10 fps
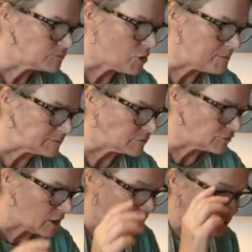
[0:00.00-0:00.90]
The
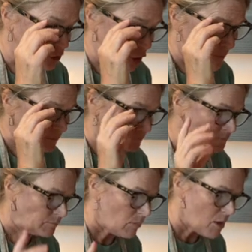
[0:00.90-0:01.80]
flavor's good.
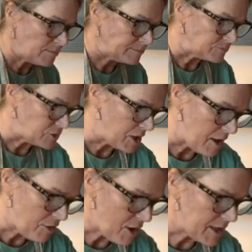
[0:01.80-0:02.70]
And
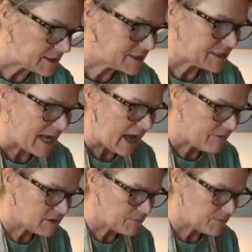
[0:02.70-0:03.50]
I thought I didn't have any